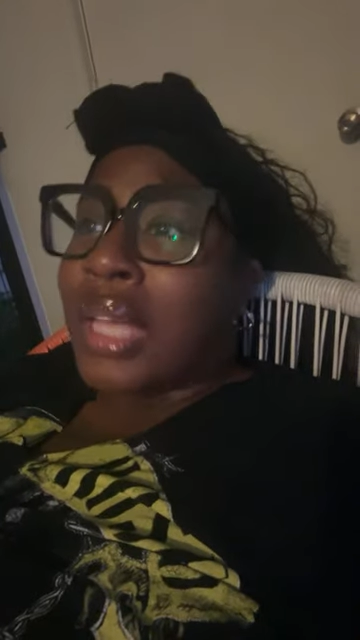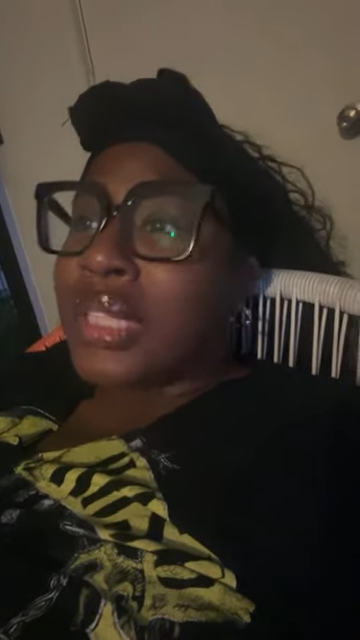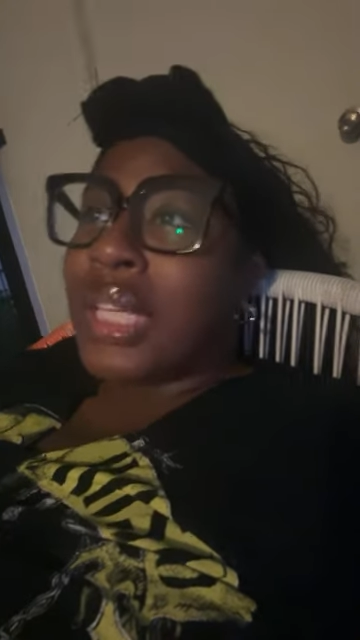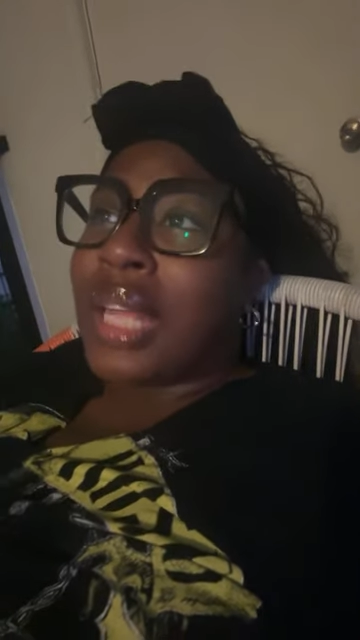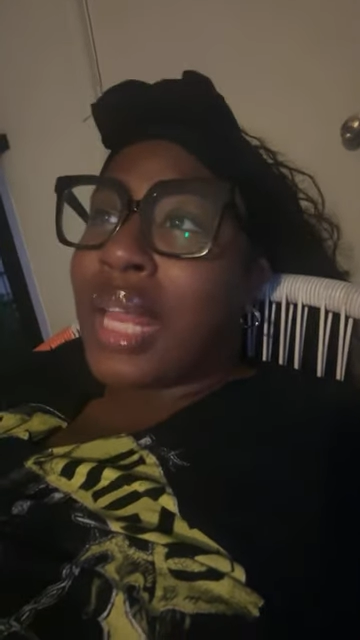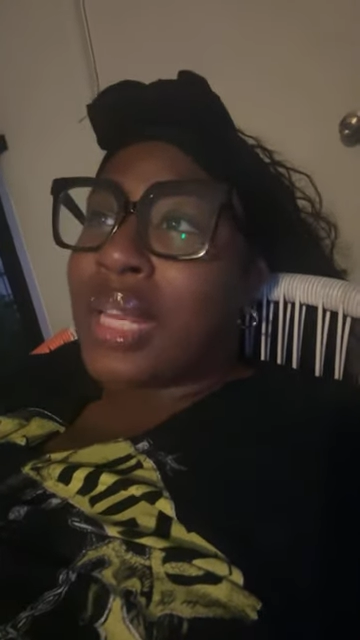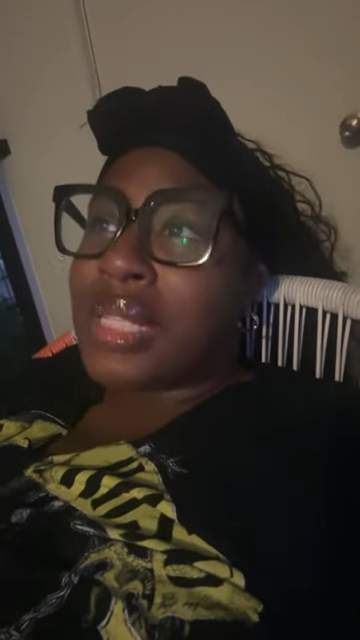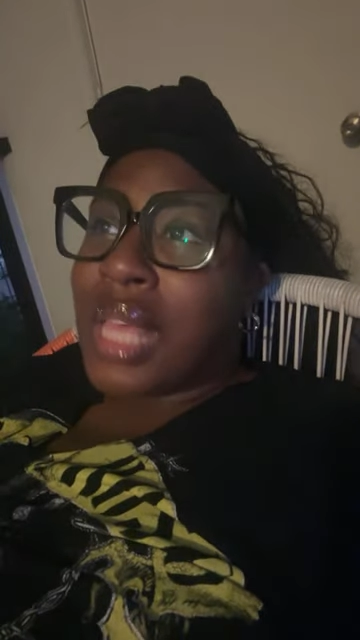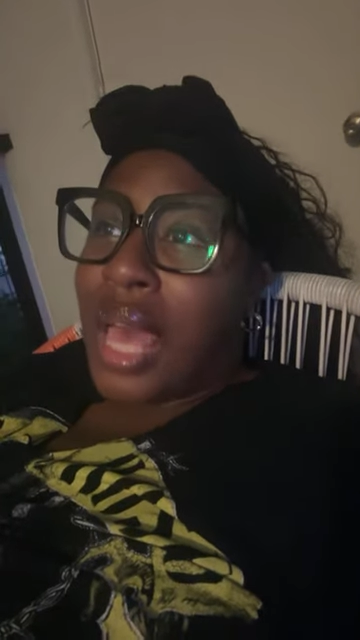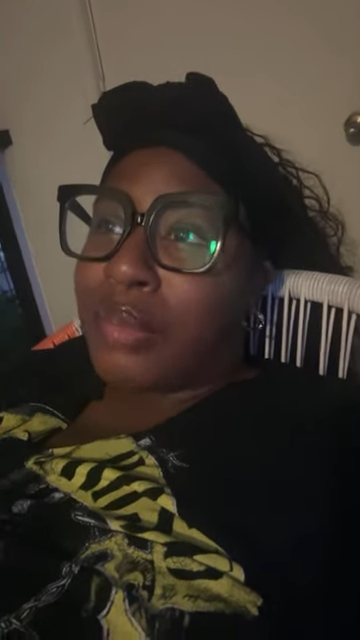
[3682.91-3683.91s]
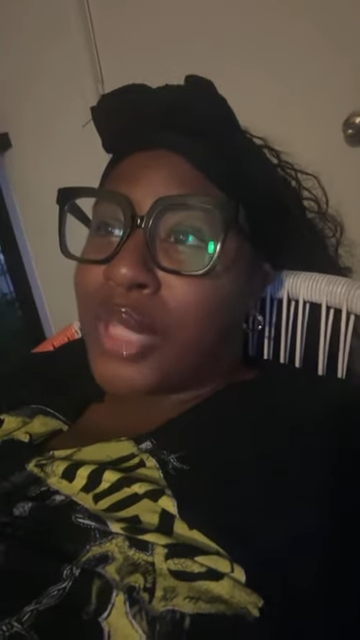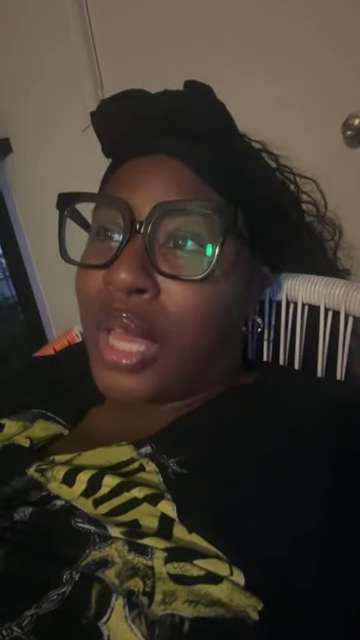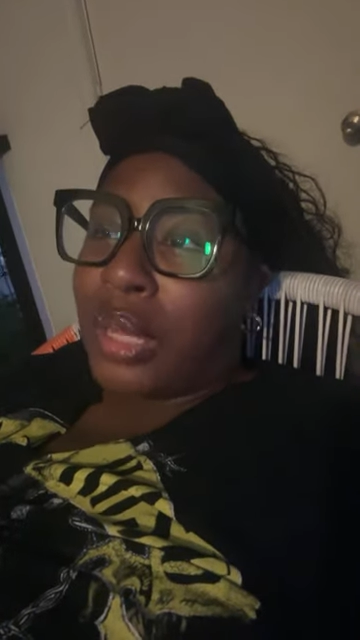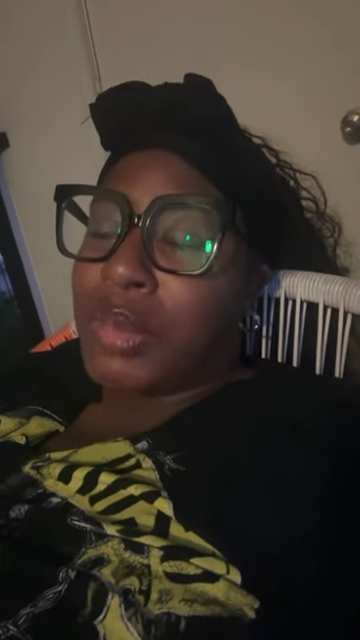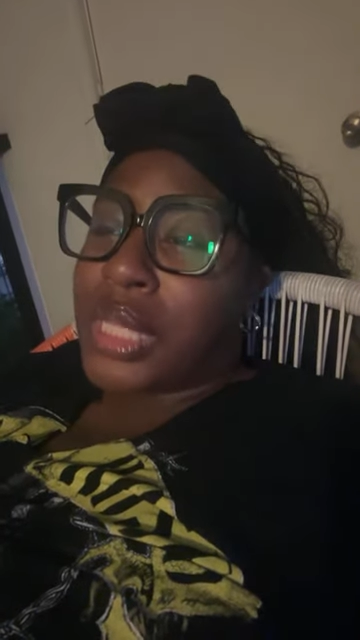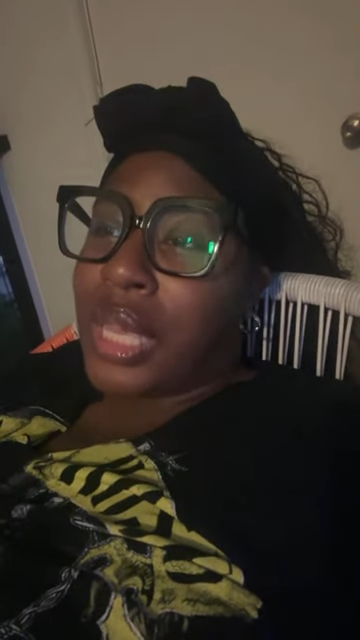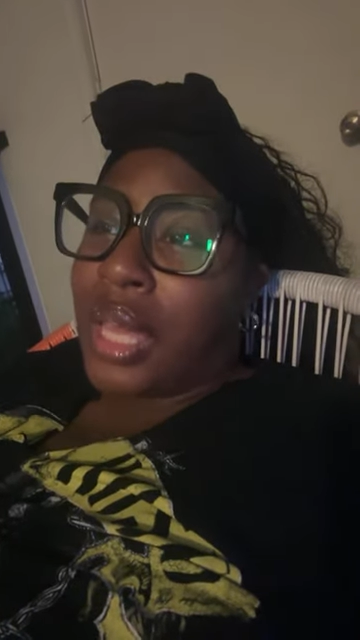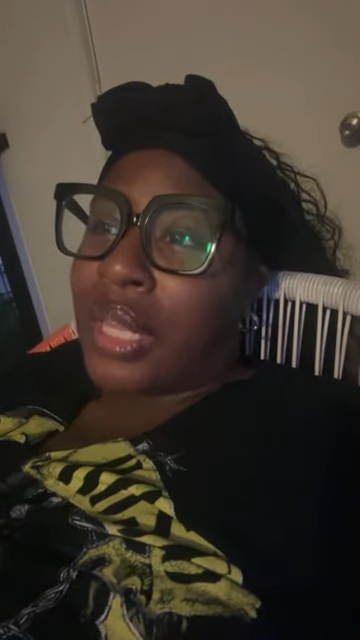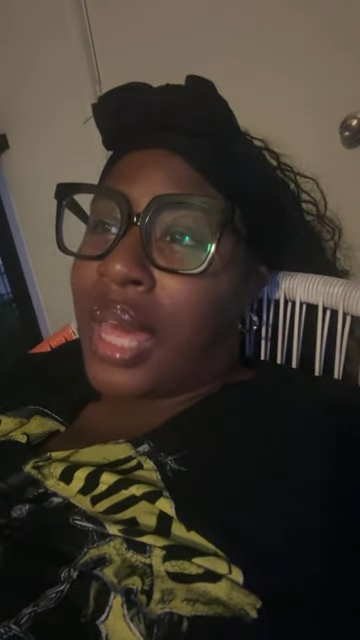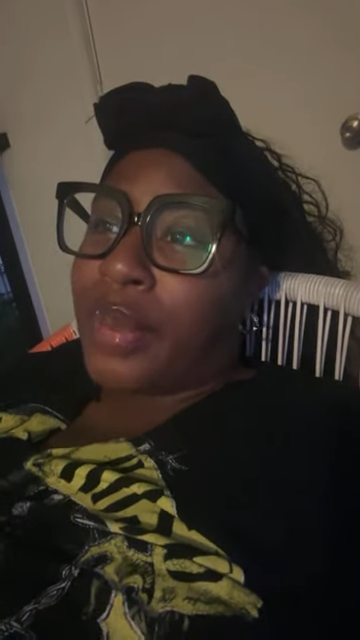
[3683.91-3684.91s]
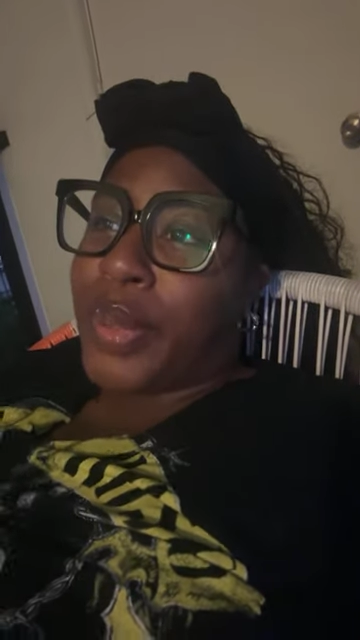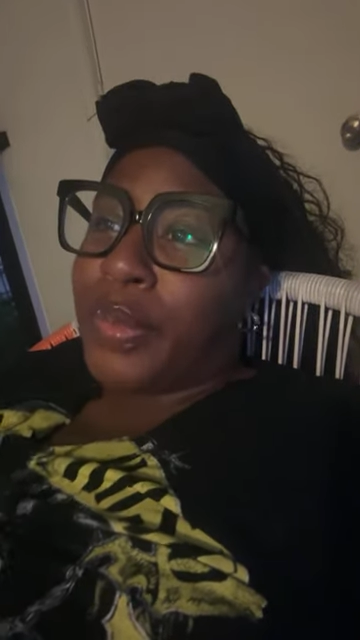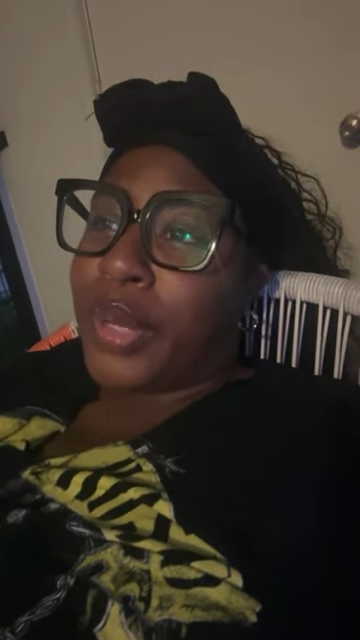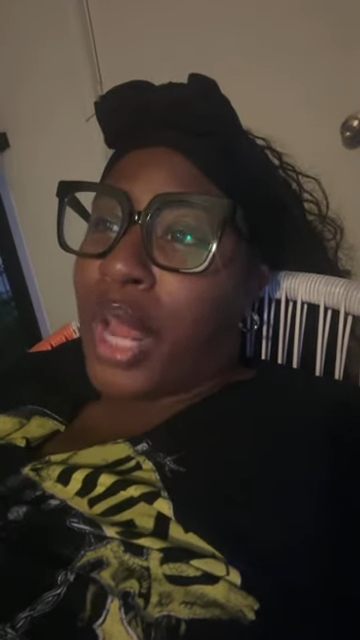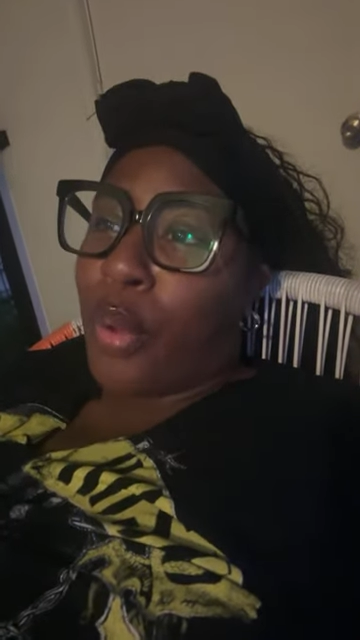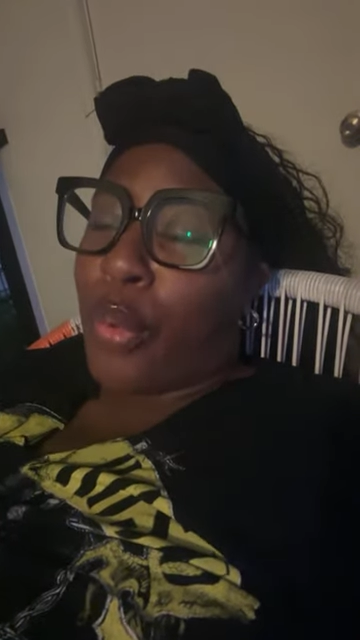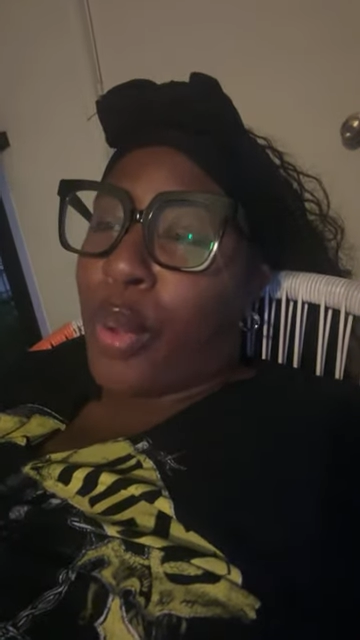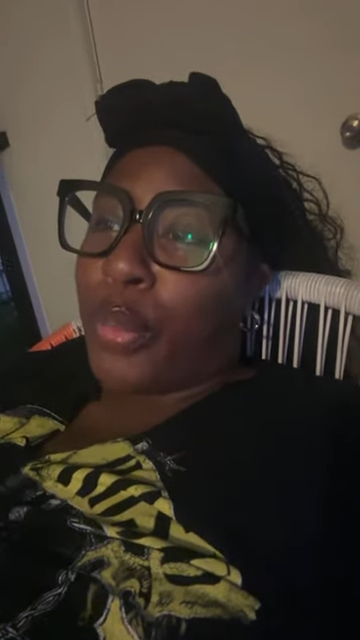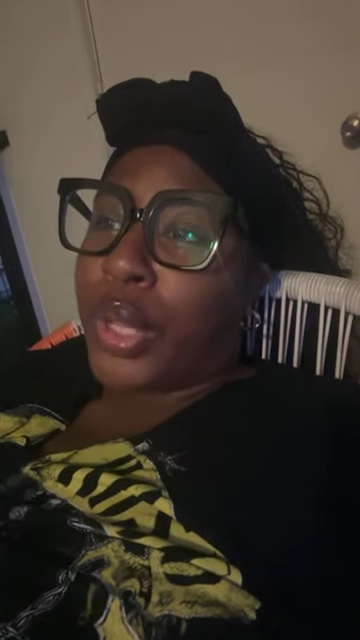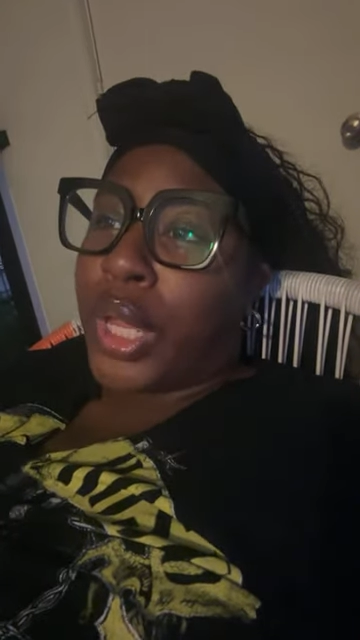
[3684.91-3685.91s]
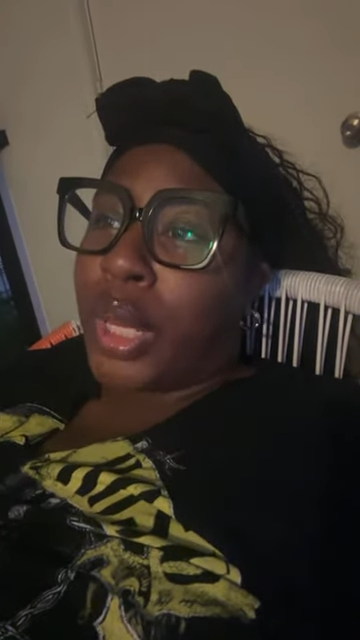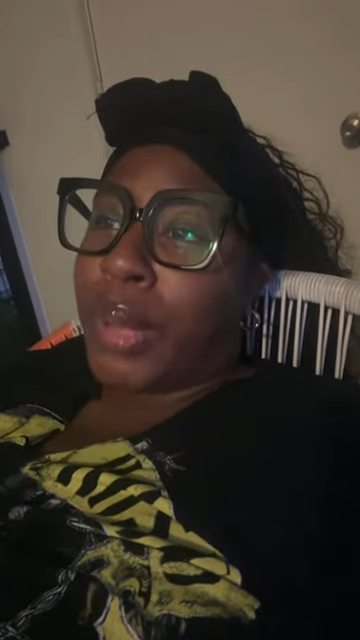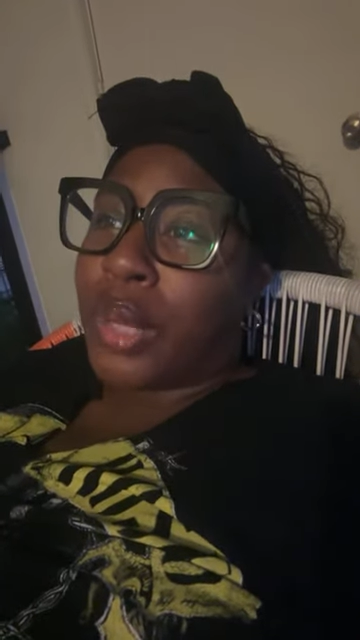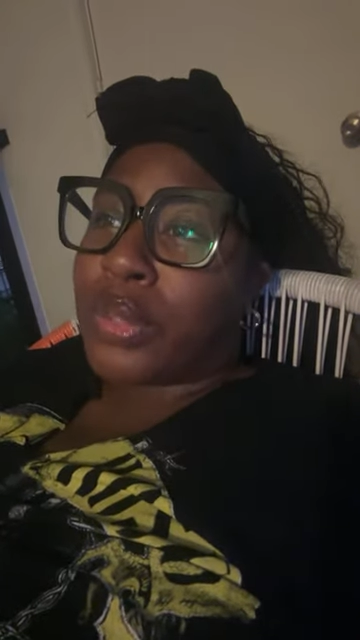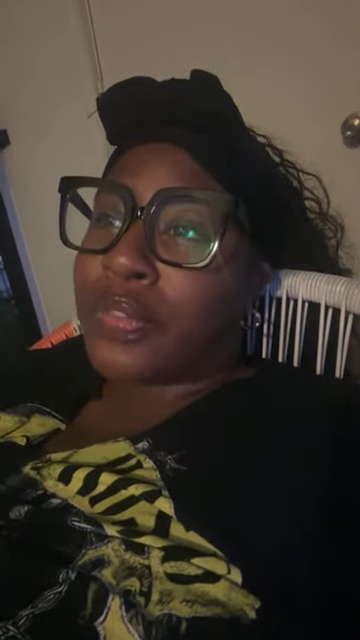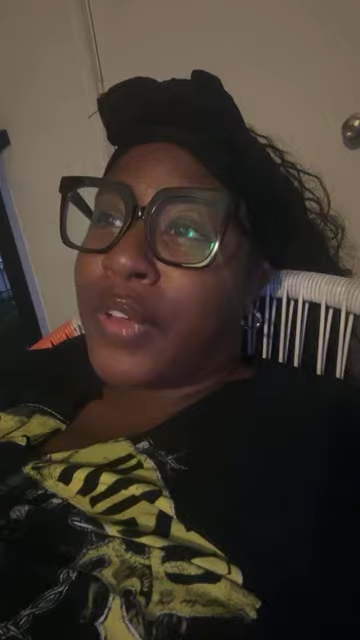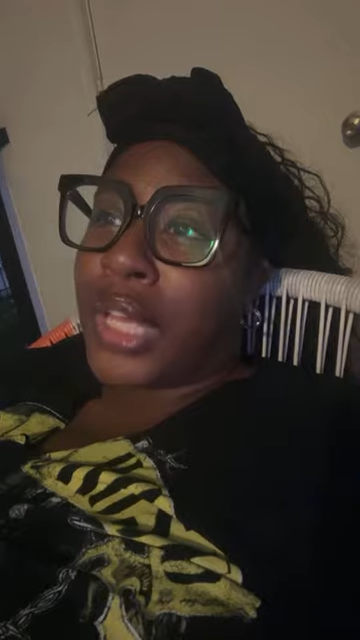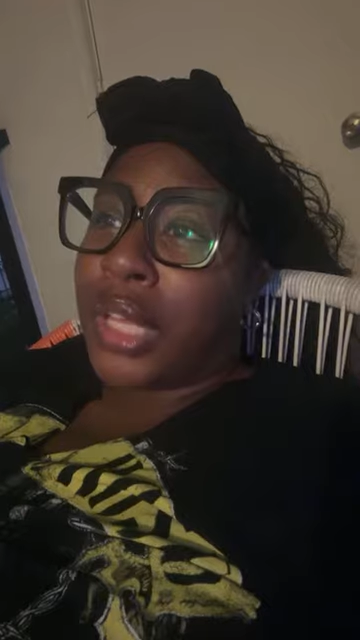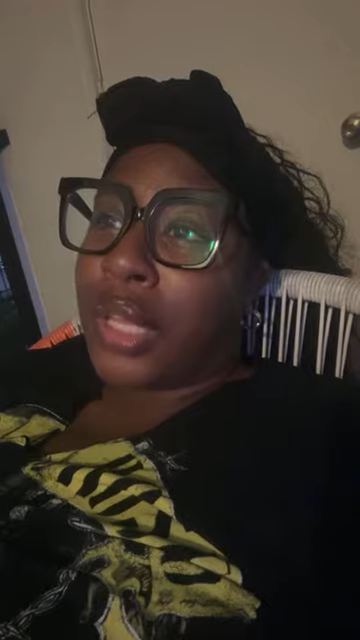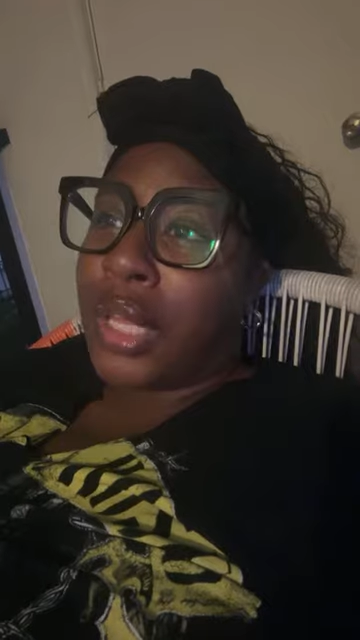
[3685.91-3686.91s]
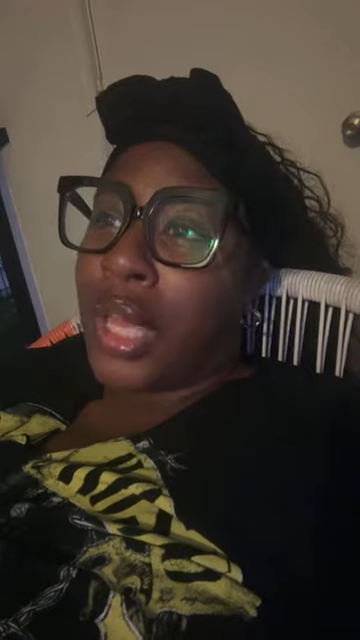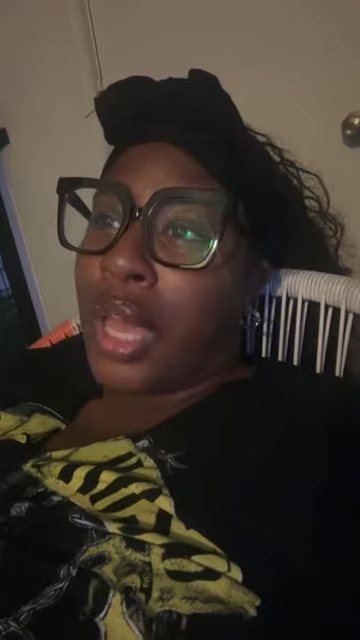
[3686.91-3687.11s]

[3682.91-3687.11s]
See, a lot of the times, y'all, let me tell y'all, a lot of people that I grew up with, everybody was fucking,